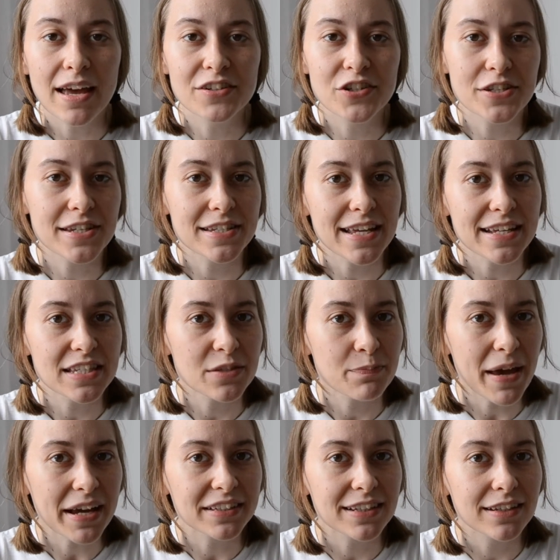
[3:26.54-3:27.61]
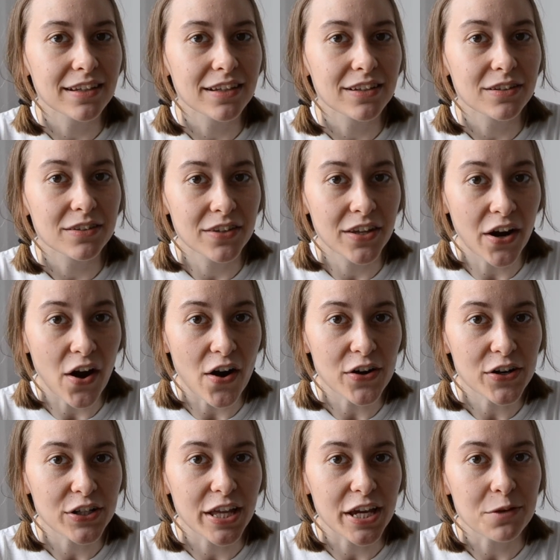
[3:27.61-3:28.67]
And just as I suspected, there
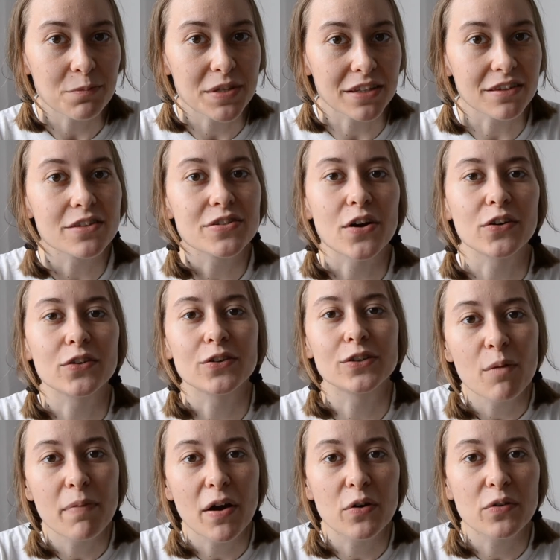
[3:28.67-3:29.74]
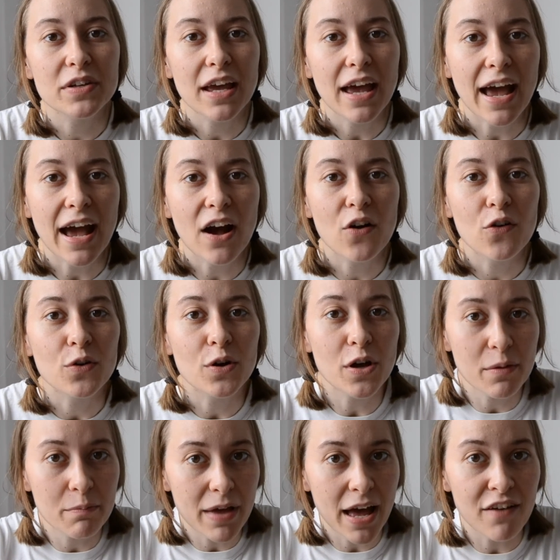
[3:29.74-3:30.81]
are claims in this article about how
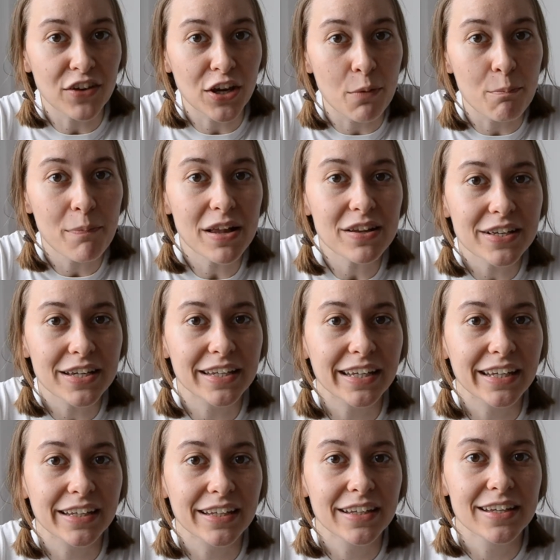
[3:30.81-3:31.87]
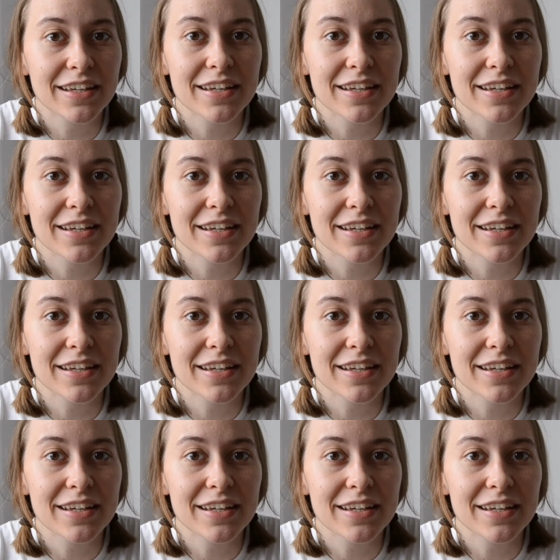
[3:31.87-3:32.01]
having a balcony